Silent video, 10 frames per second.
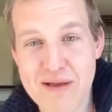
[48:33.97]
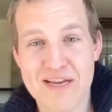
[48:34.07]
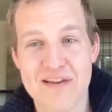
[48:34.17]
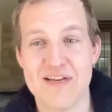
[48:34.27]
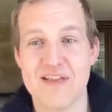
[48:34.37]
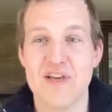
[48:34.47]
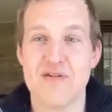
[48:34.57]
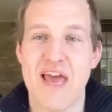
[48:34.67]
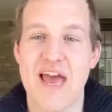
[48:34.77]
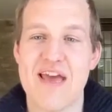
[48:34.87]
magnet in the
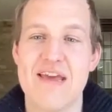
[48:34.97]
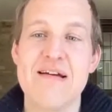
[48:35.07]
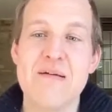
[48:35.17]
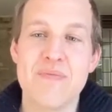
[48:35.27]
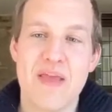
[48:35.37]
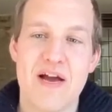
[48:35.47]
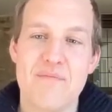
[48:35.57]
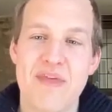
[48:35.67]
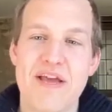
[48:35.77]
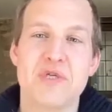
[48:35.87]
UK,
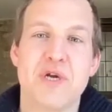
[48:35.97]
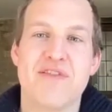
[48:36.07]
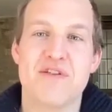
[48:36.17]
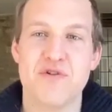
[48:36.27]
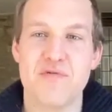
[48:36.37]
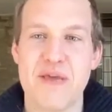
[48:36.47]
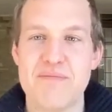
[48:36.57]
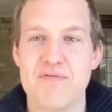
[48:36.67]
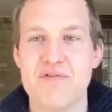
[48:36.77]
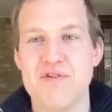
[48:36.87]
they attract the sort of
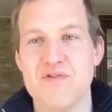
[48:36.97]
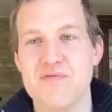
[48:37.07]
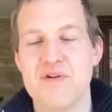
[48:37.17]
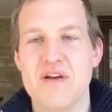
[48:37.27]
people who